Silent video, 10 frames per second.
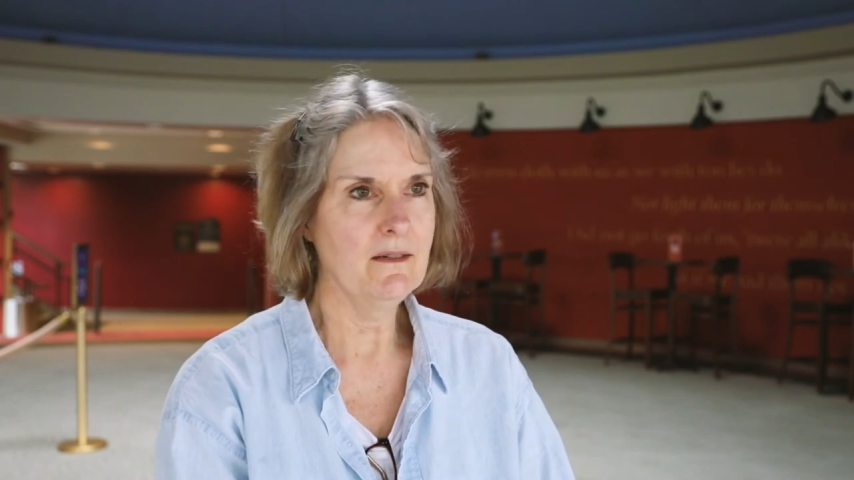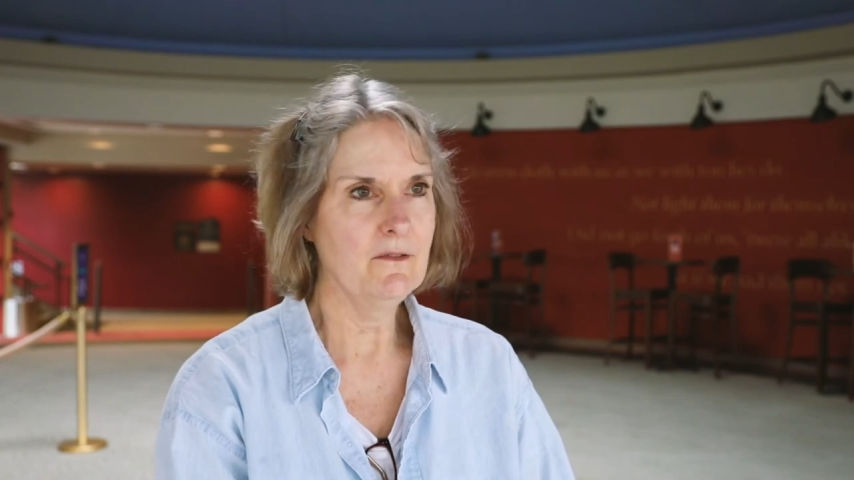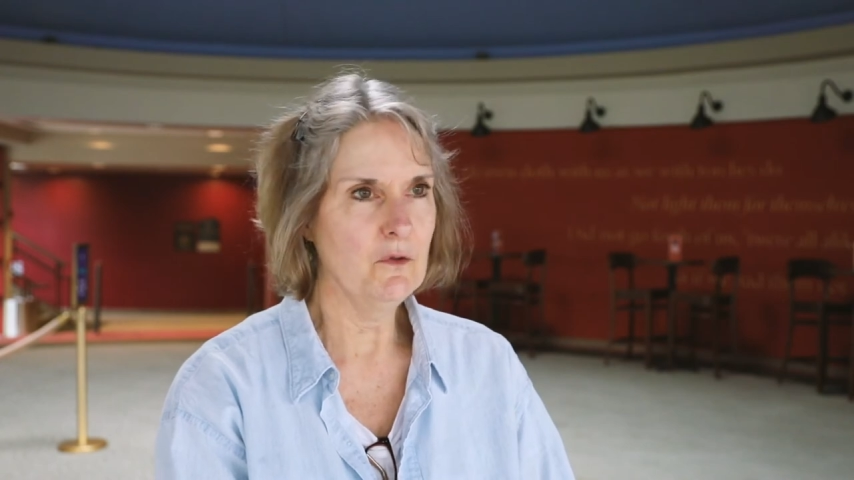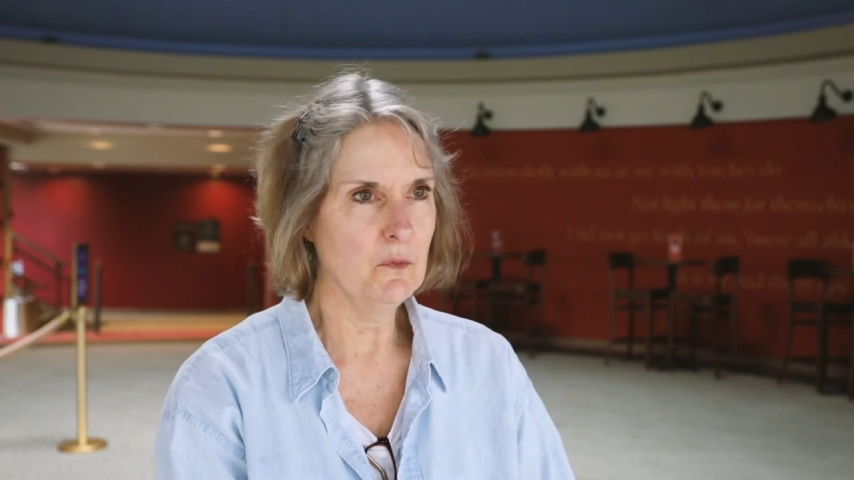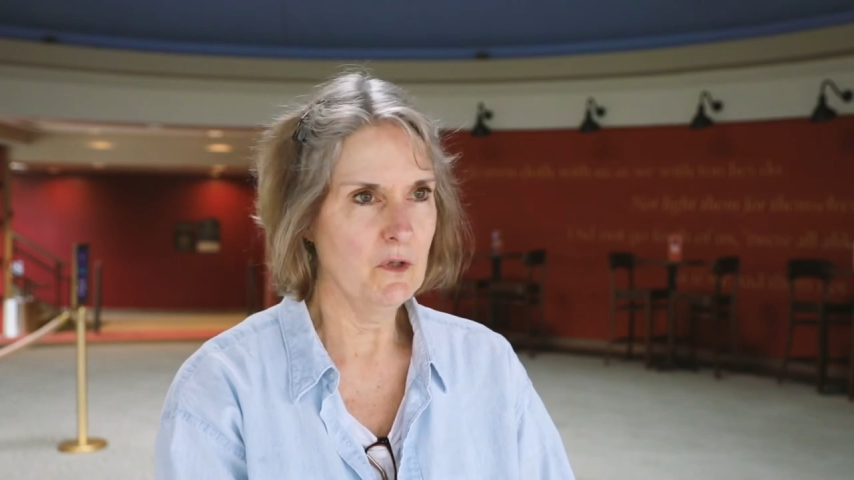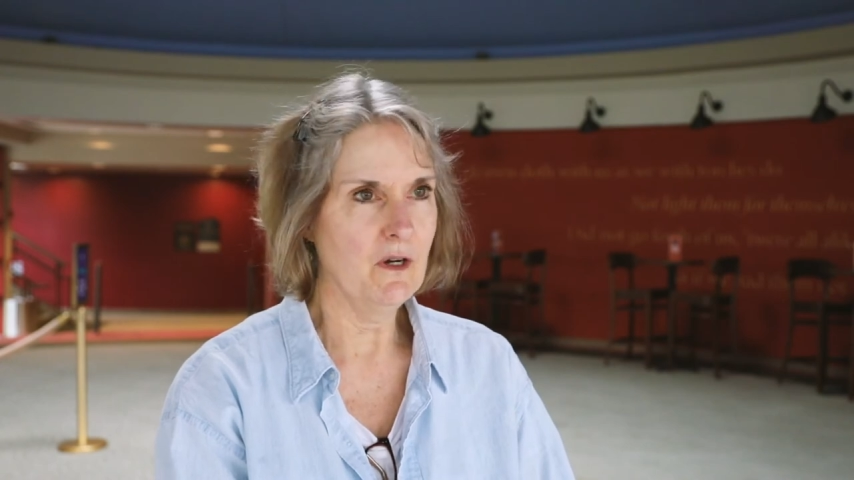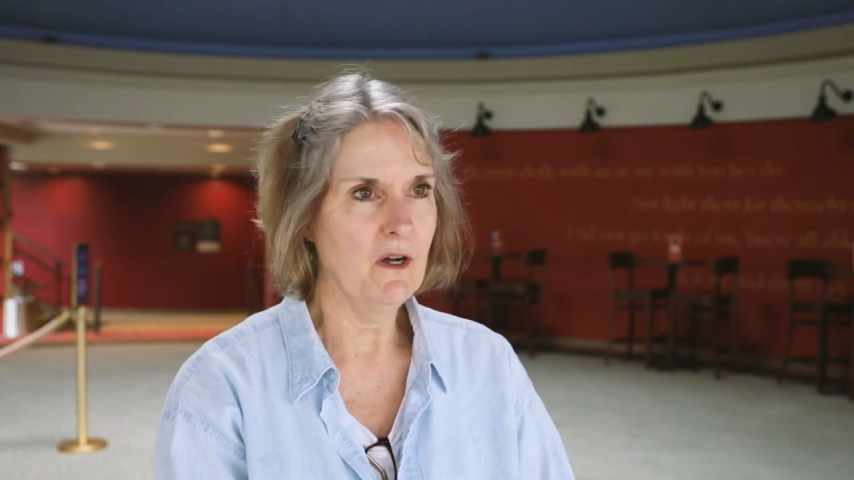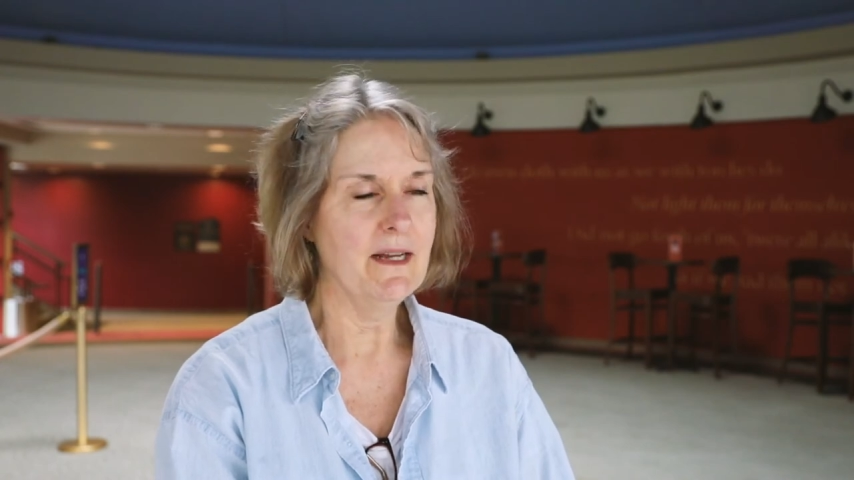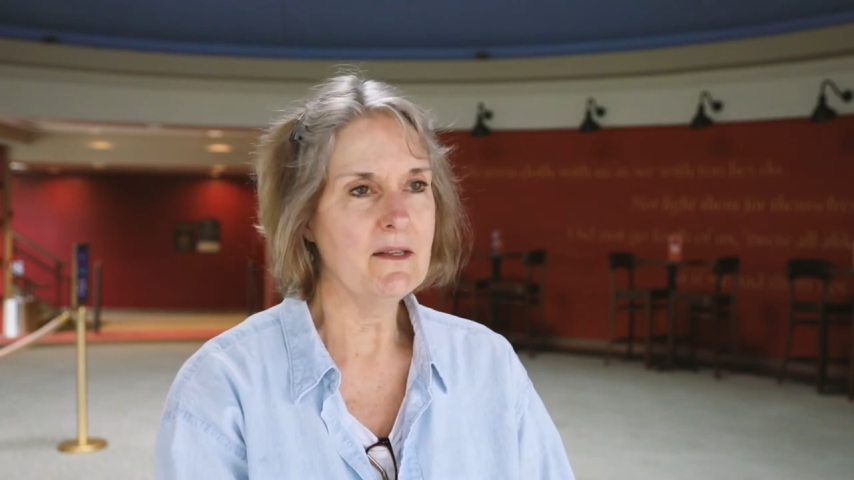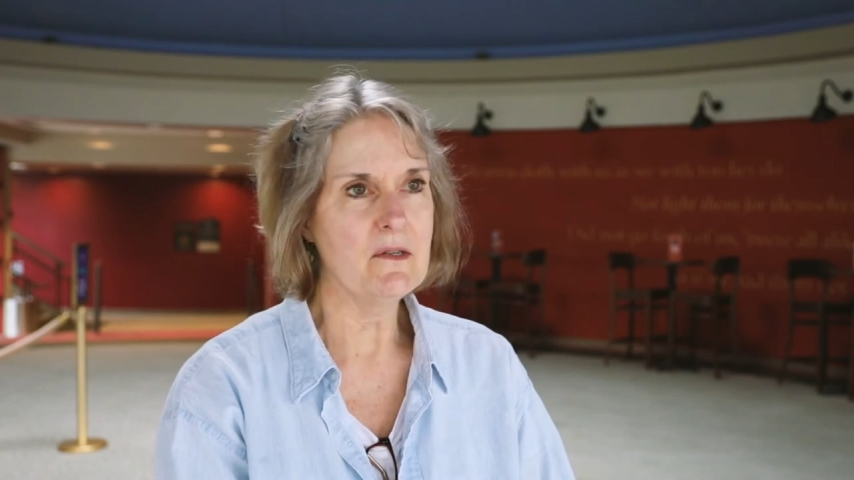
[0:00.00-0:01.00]
to work
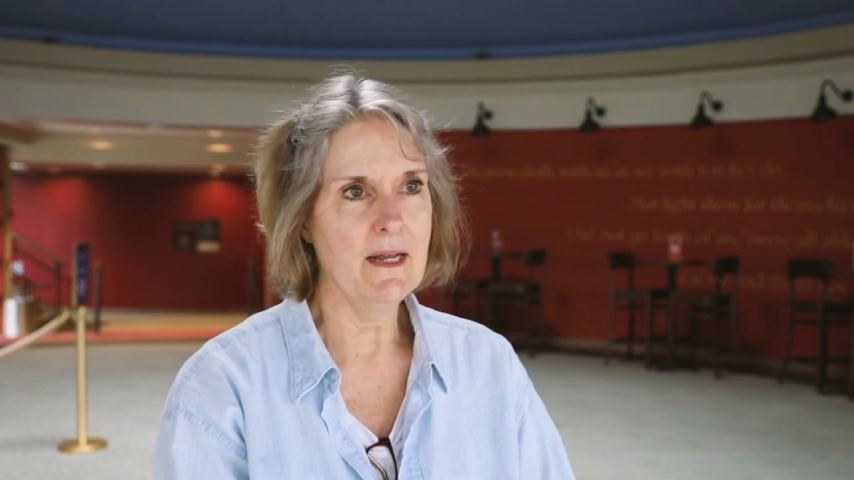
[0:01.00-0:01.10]
on as an